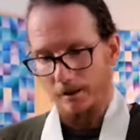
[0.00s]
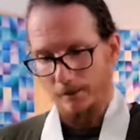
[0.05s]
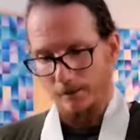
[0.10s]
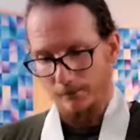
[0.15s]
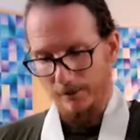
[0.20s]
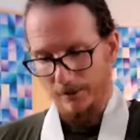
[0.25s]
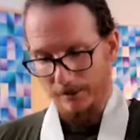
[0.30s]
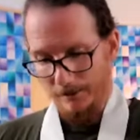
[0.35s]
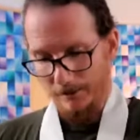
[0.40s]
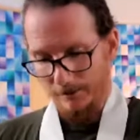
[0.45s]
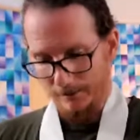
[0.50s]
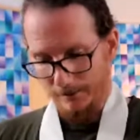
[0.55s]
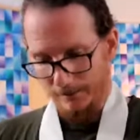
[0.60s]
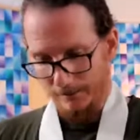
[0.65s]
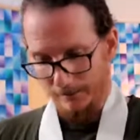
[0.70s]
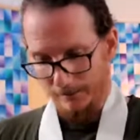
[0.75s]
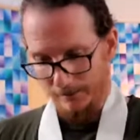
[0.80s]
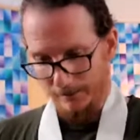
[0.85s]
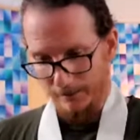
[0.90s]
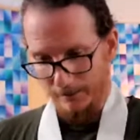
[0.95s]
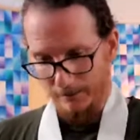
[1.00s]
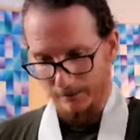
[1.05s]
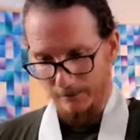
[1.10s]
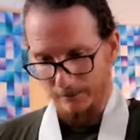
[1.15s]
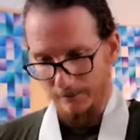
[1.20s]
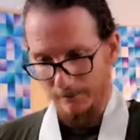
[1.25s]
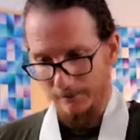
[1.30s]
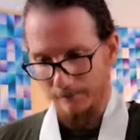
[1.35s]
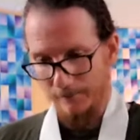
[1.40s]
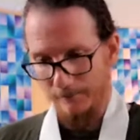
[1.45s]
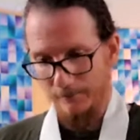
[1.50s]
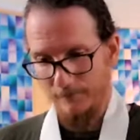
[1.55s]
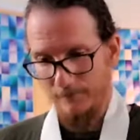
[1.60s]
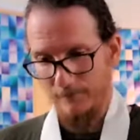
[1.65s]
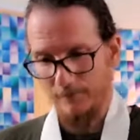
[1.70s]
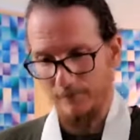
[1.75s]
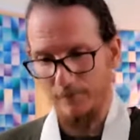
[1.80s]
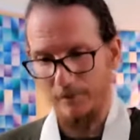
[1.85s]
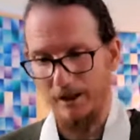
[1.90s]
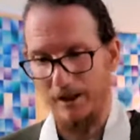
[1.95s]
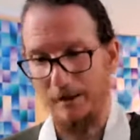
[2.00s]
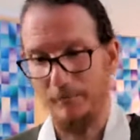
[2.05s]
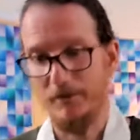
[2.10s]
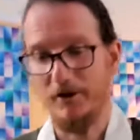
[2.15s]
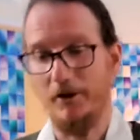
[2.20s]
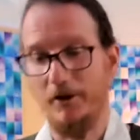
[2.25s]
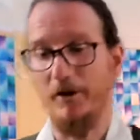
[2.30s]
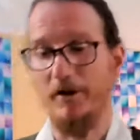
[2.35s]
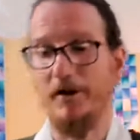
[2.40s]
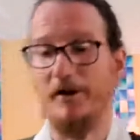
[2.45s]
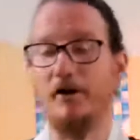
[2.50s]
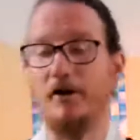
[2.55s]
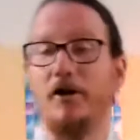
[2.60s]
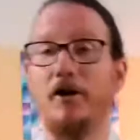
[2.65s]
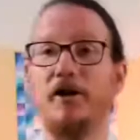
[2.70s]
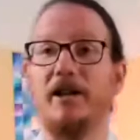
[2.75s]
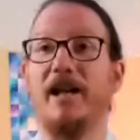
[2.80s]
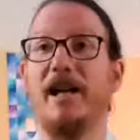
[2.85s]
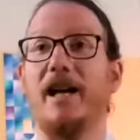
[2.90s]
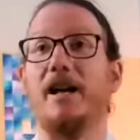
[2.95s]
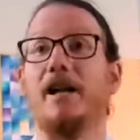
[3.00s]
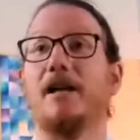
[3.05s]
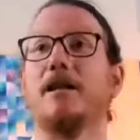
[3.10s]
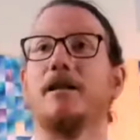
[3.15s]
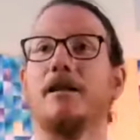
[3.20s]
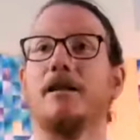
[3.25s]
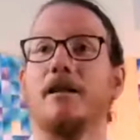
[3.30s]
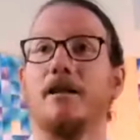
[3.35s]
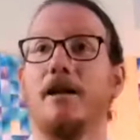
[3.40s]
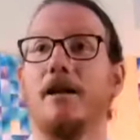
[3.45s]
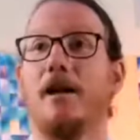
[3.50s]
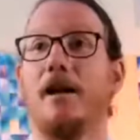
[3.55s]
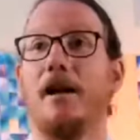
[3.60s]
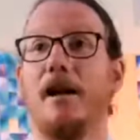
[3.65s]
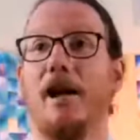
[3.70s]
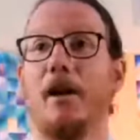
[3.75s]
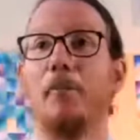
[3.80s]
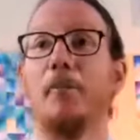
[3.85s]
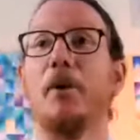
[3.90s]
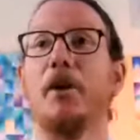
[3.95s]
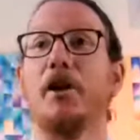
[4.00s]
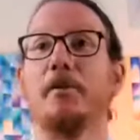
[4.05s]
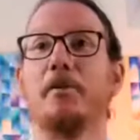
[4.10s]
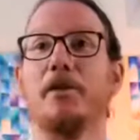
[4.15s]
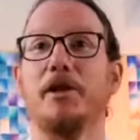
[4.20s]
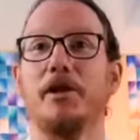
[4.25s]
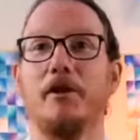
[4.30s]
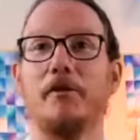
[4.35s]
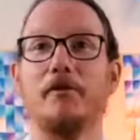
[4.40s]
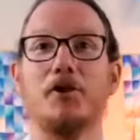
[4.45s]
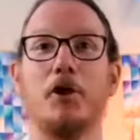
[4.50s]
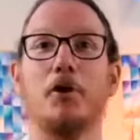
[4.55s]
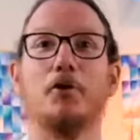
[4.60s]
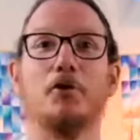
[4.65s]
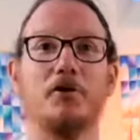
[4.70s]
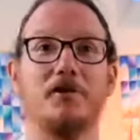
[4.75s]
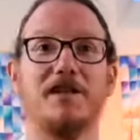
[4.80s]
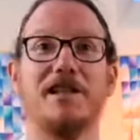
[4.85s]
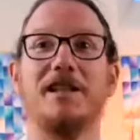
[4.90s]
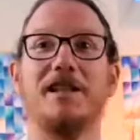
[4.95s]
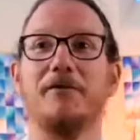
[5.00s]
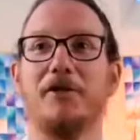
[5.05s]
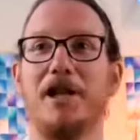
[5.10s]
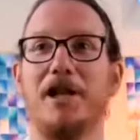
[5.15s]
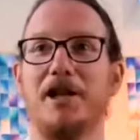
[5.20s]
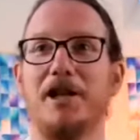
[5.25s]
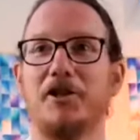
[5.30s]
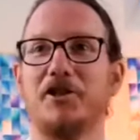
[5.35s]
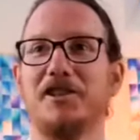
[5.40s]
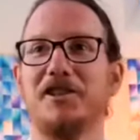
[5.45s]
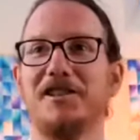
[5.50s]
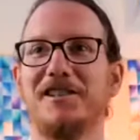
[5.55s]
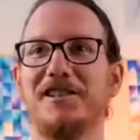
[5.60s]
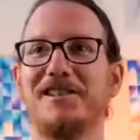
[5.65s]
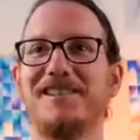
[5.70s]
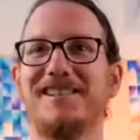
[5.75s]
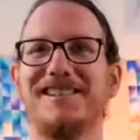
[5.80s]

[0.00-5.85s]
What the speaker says: Well, I'm certainly not yet embodiment of total skillful action.